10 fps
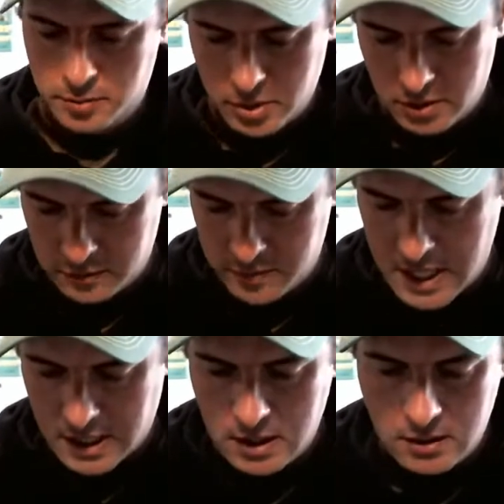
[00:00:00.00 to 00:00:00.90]
Put those
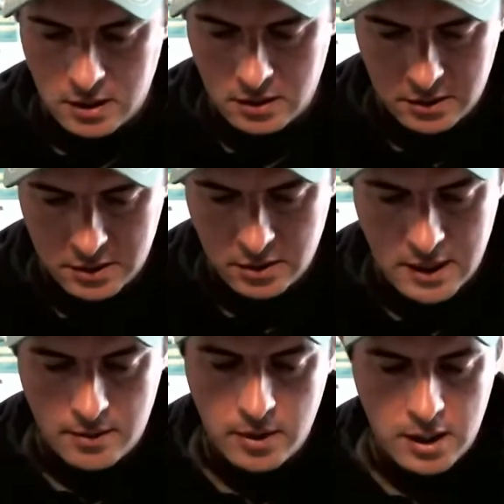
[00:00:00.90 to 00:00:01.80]
back in there so
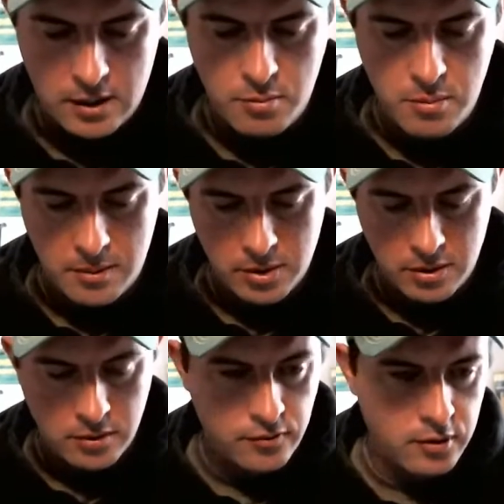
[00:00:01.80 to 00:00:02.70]
that way I
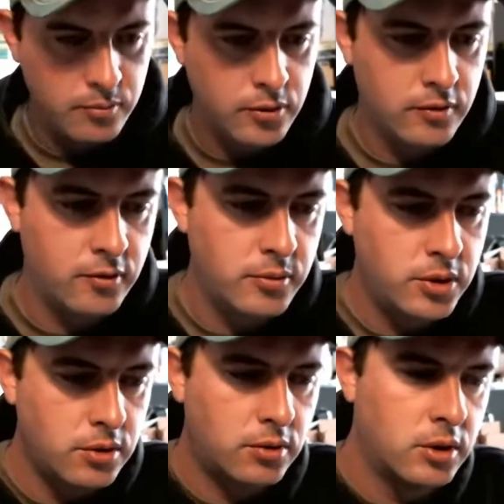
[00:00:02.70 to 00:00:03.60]
remember they're from
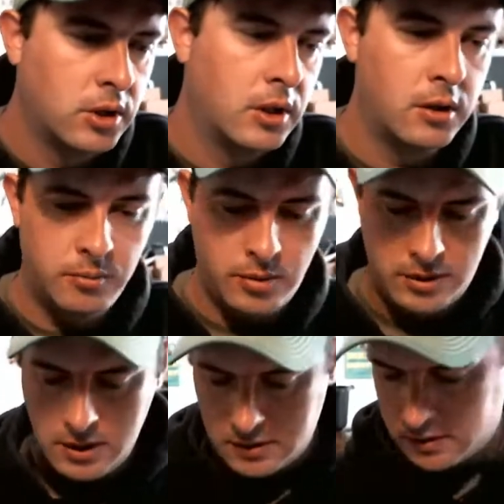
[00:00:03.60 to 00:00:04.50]
you.
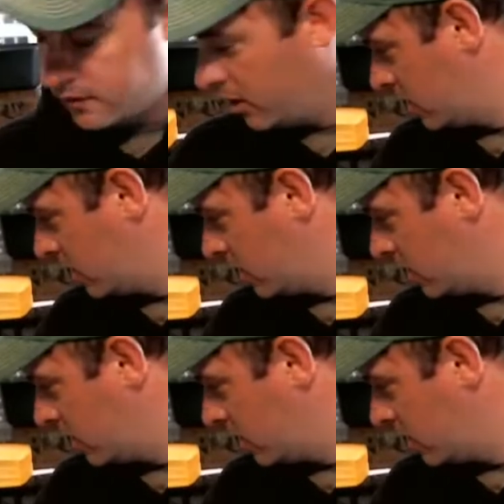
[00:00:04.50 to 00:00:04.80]
Put these over